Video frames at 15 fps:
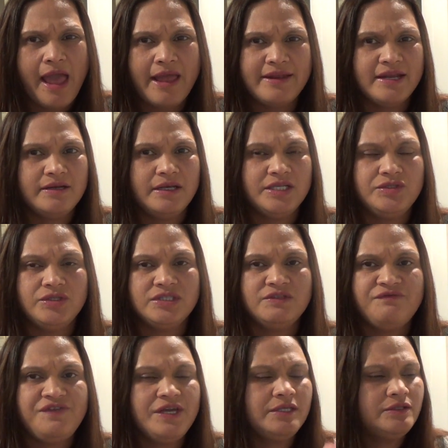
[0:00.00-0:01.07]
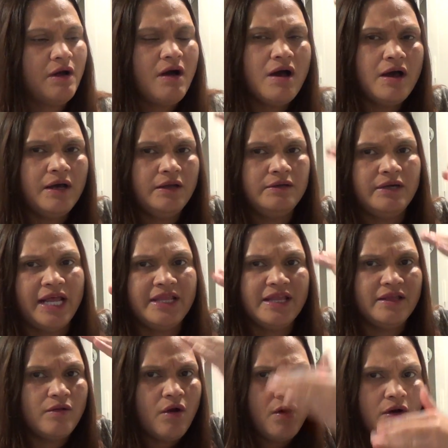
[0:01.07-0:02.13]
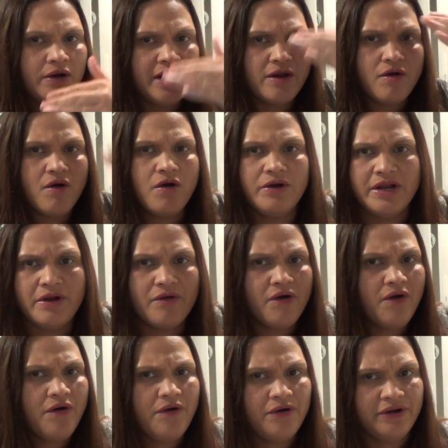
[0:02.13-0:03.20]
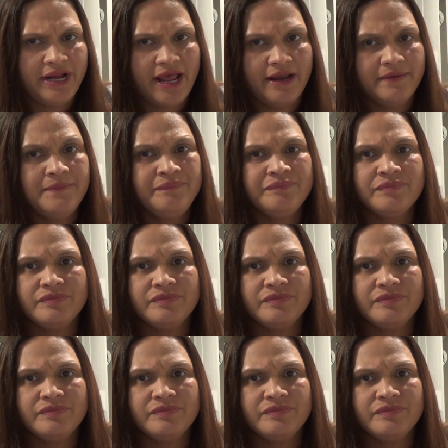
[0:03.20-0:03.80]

and then it just feeds on and then on and on and on and